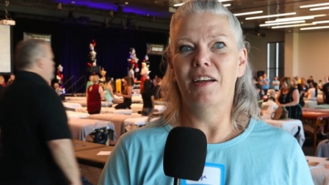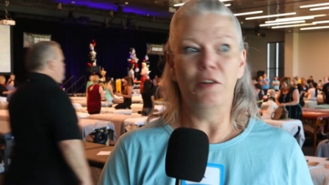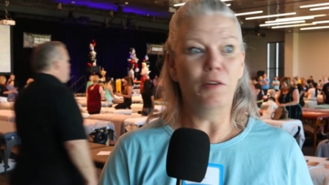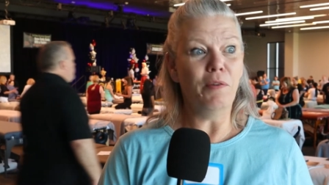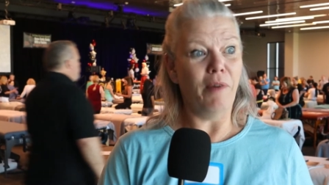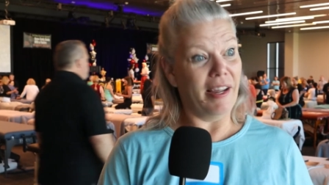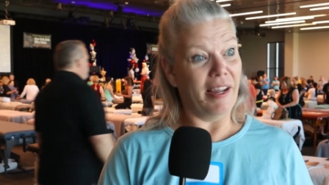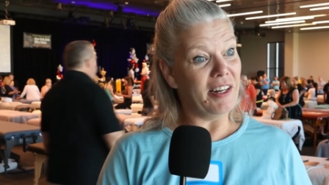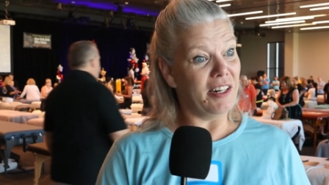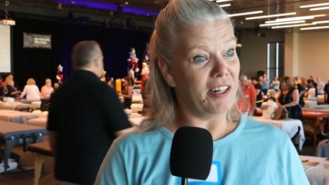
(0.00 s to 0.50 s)

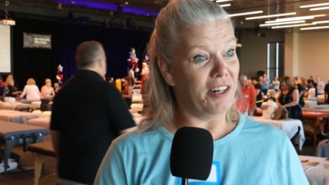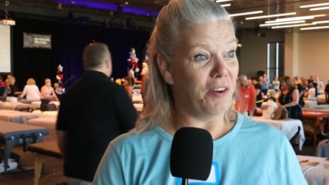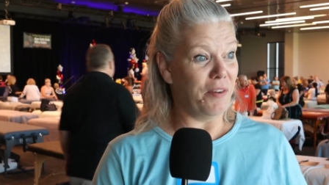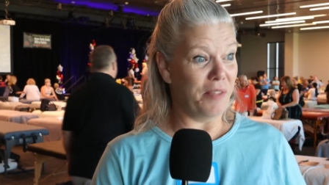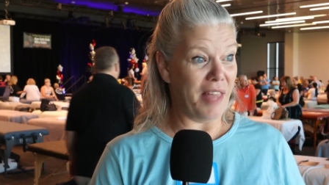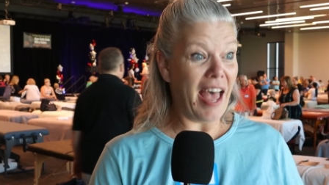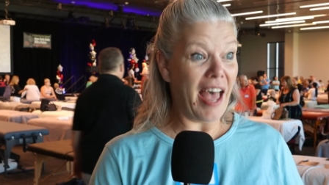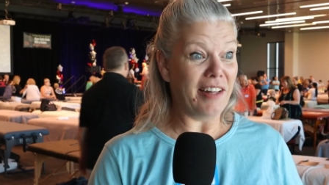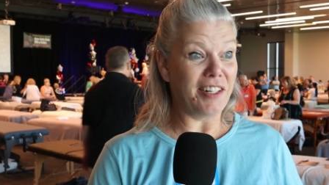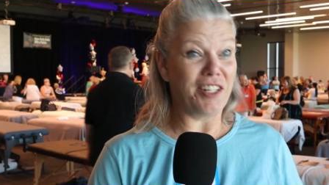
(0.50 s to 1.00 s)
Ooh, I need to know
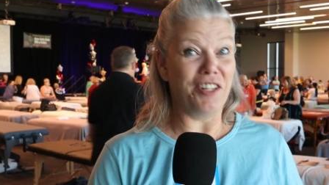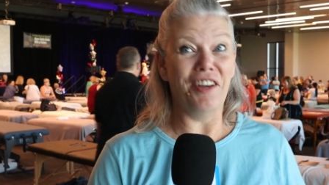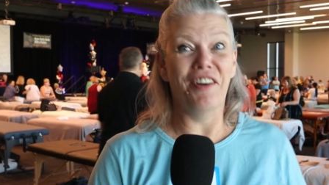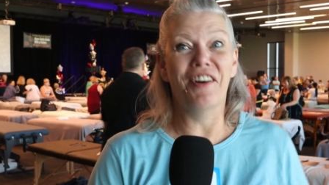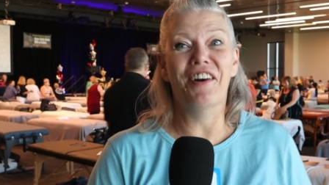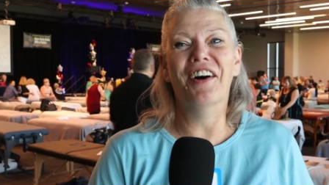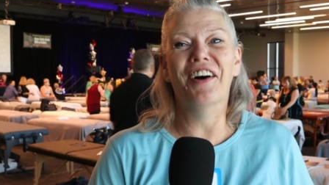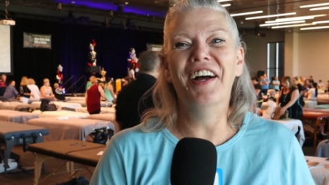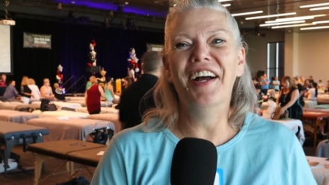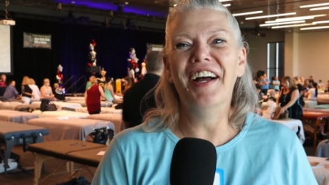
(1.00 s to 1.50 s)
that too.
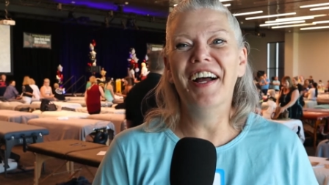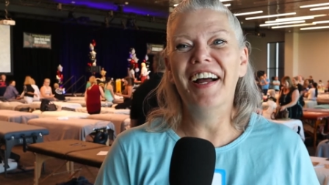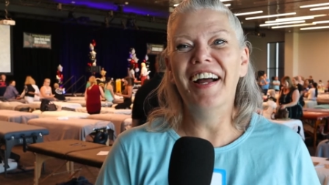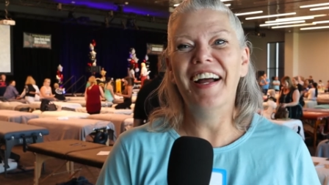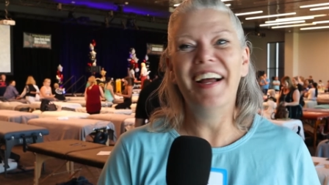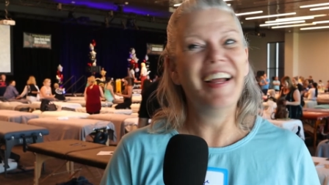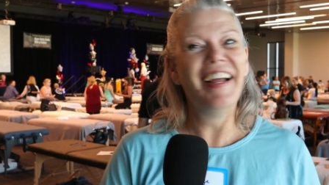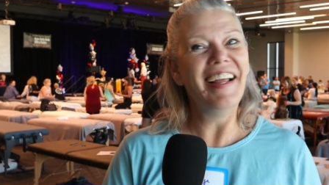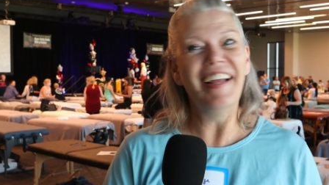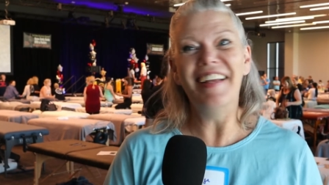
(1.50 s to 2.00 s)

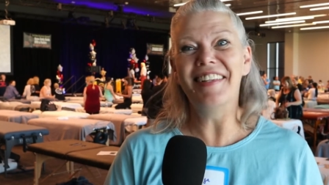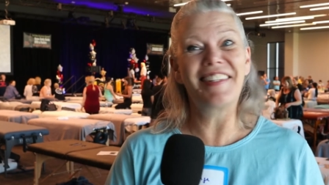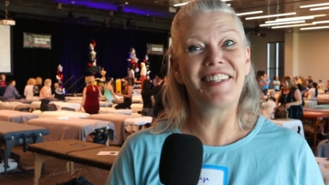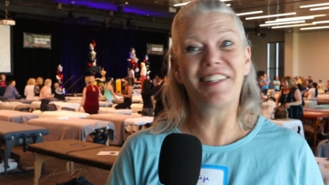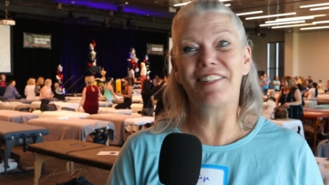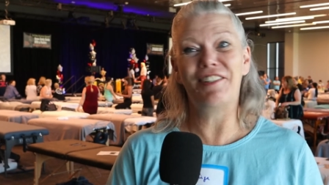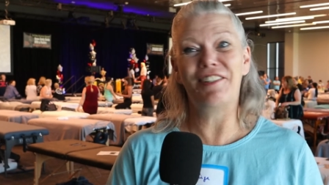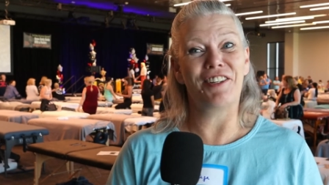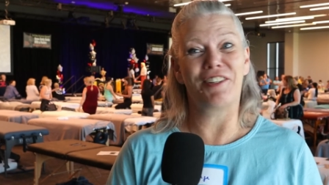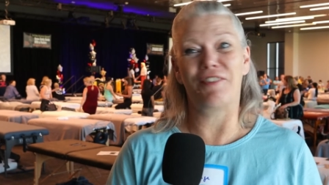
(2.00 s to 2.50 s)

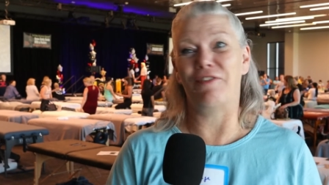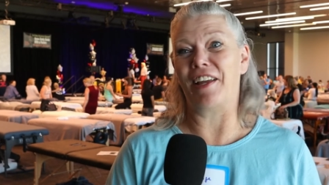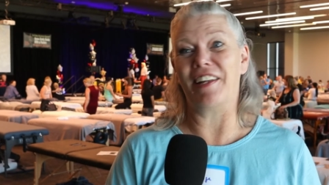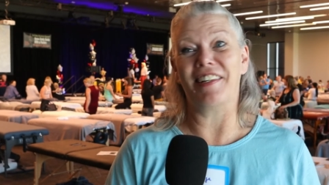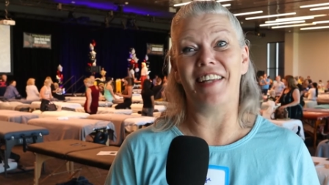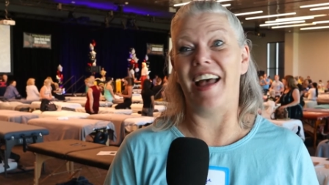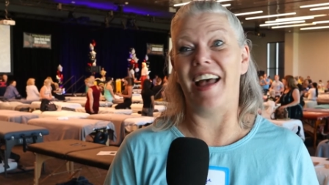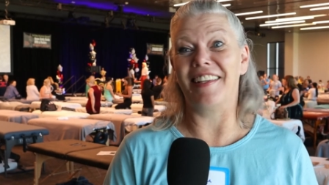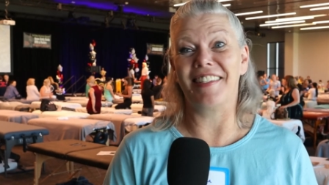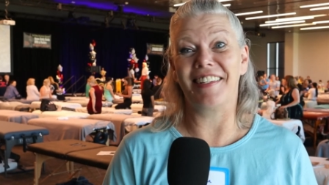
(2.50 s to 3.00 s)
It's just
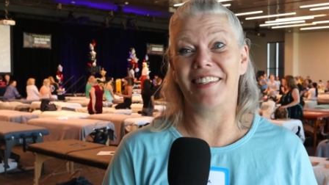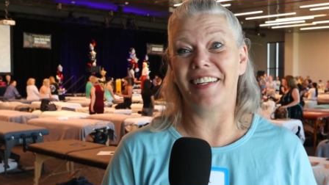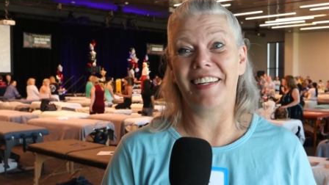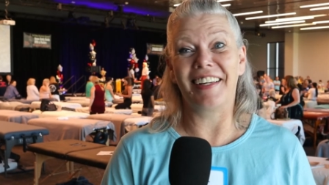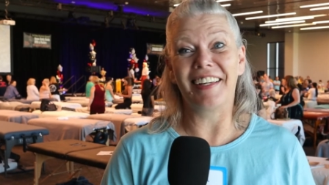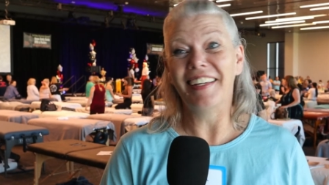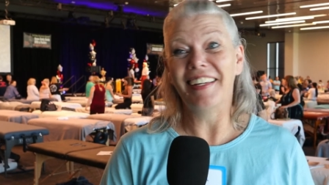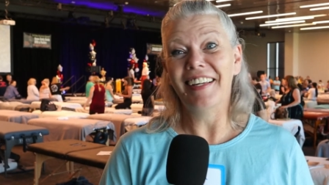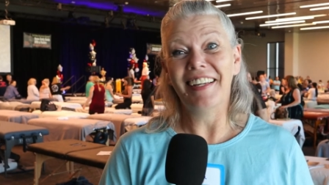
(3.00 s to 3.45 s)
fantastic.